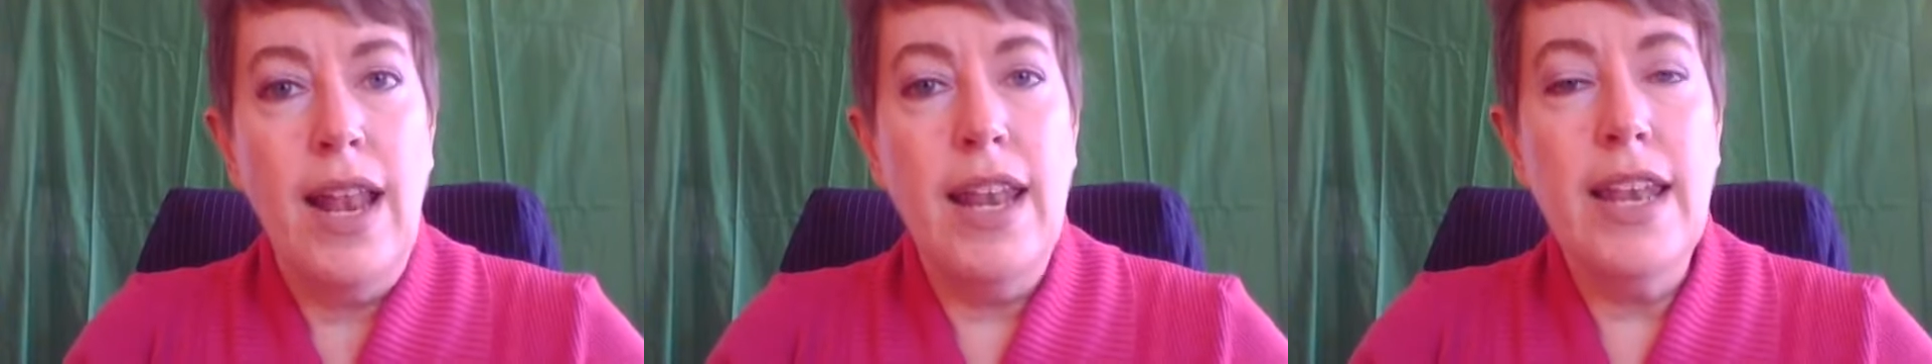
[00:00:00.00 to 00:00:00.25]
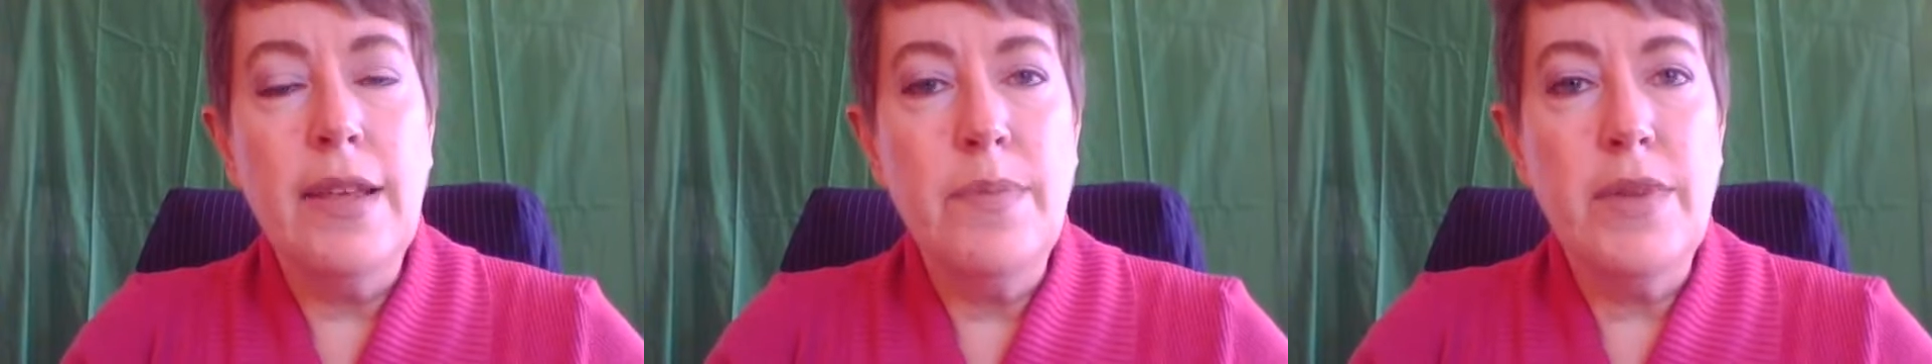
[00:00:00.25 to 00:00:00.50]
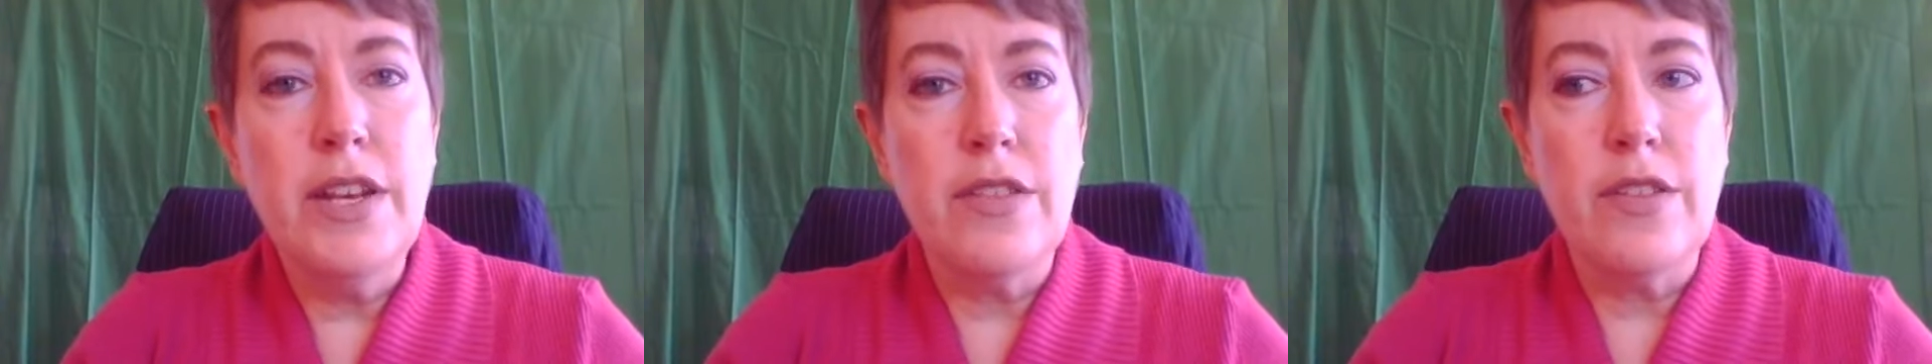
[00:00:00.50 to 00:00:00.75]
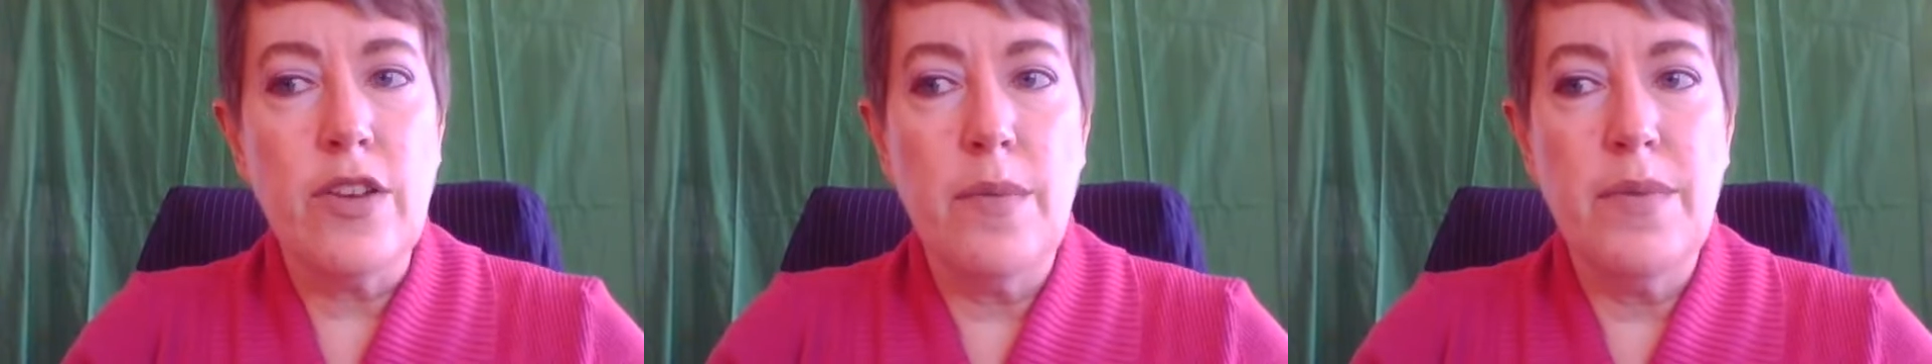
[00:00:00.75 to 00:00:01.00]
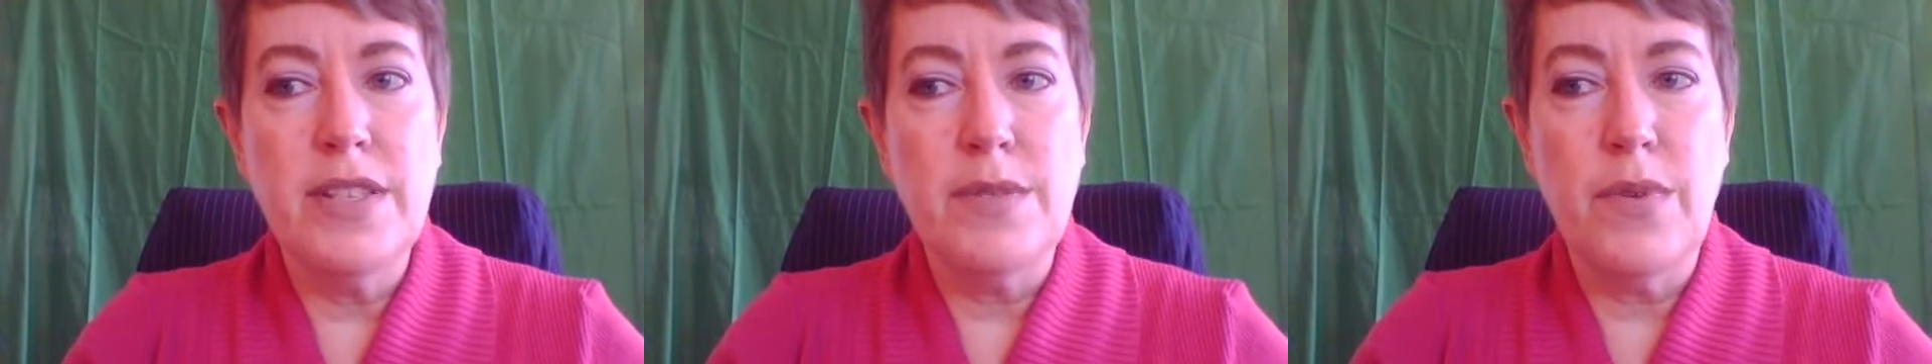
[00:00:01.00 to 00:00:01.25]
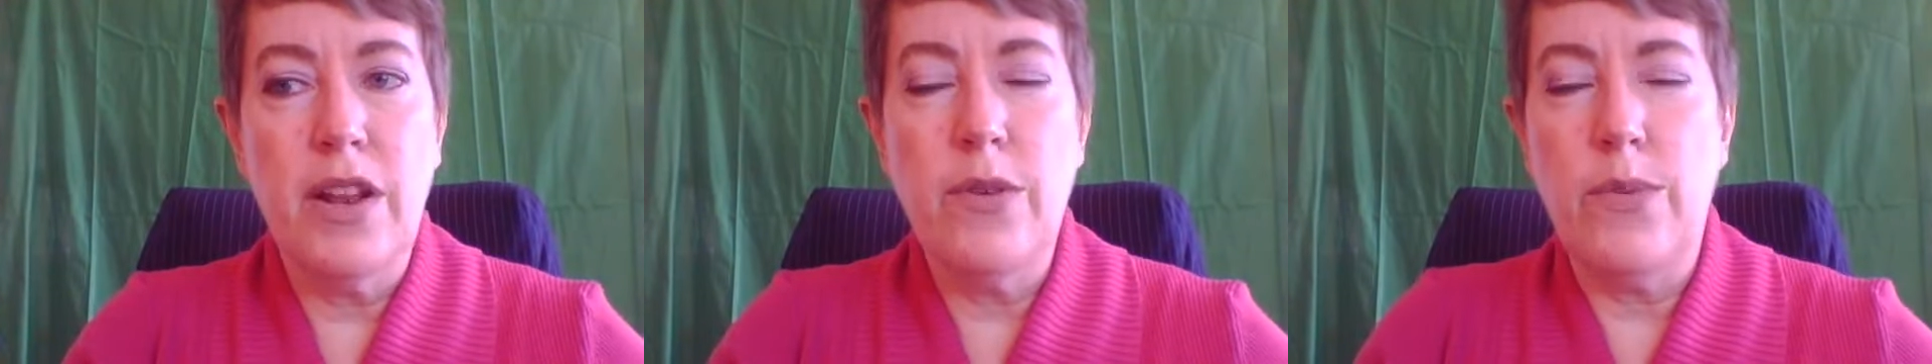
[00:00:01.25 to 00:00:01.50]
Let me know in the comments
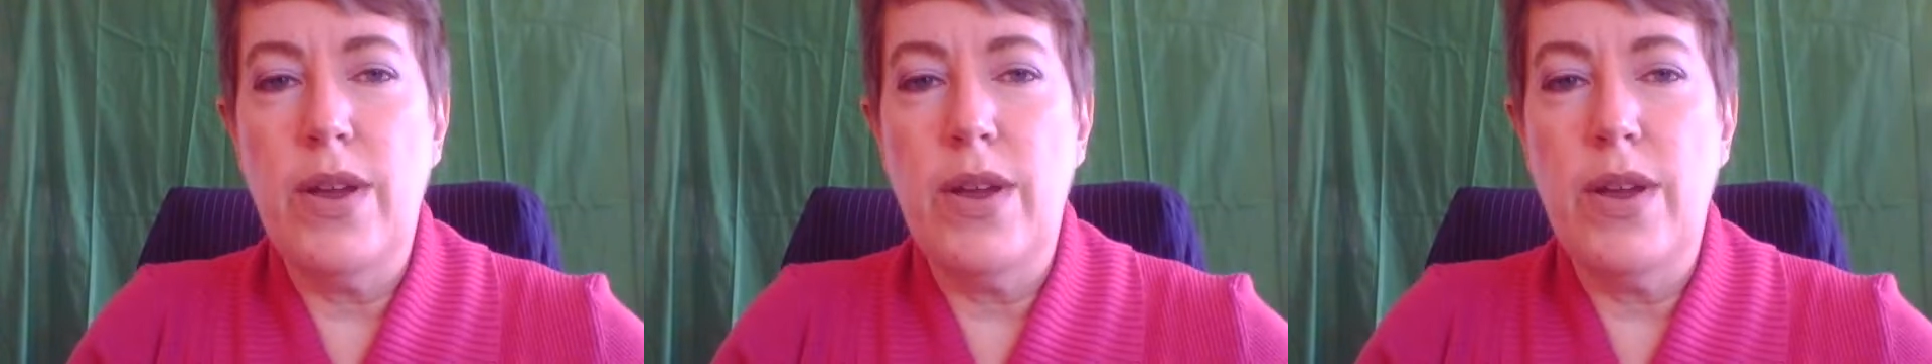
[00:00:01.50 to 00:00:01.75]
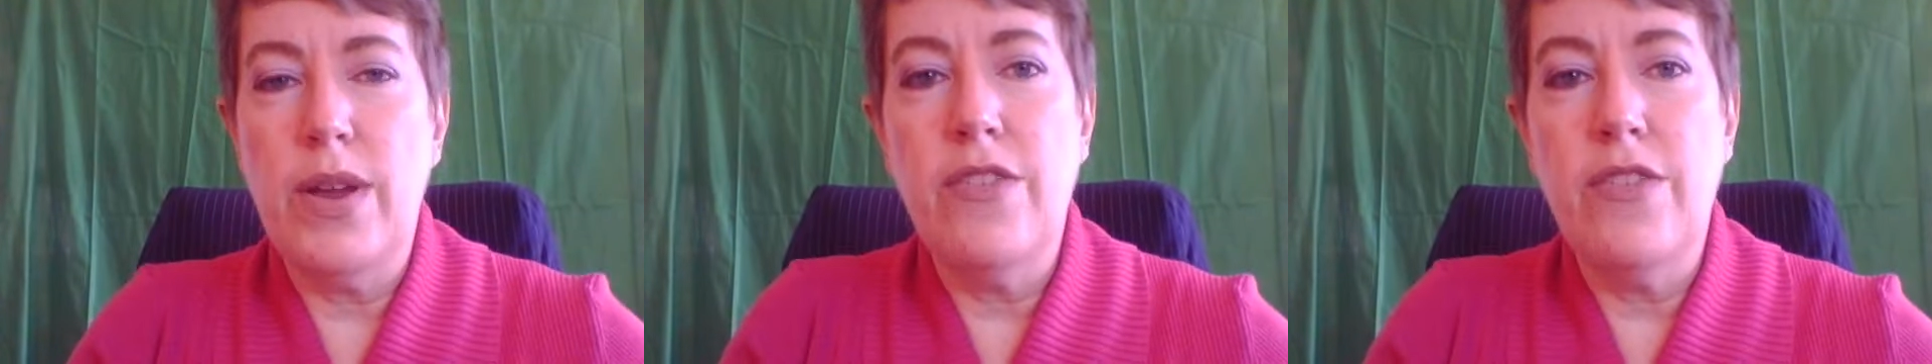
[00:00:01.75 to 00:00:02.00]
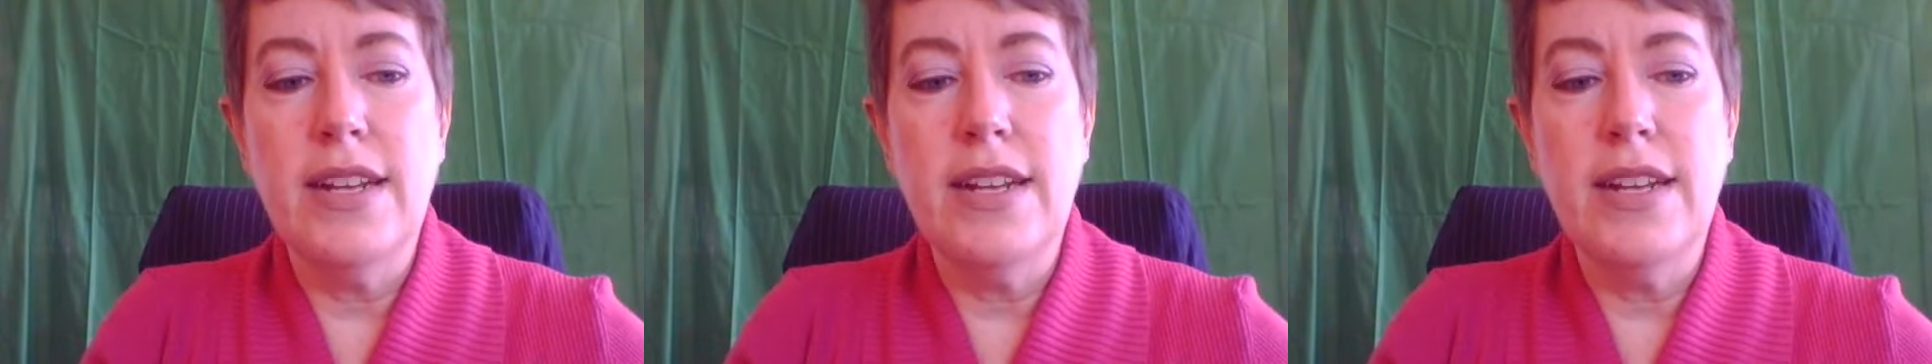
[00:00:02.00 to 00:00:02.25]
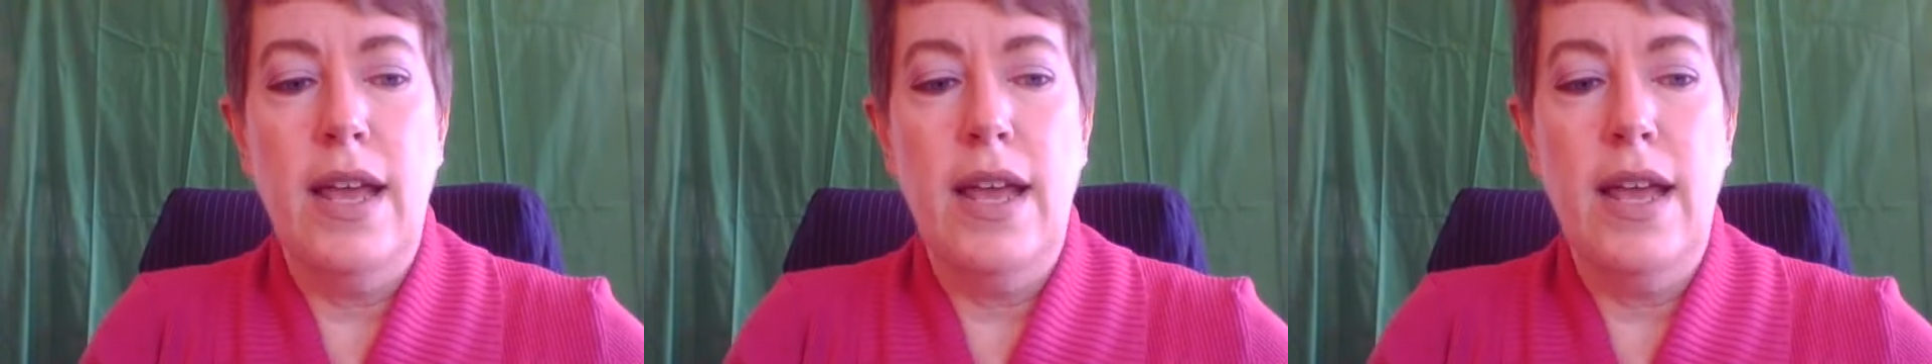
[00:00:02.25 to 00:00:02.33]
below where you're at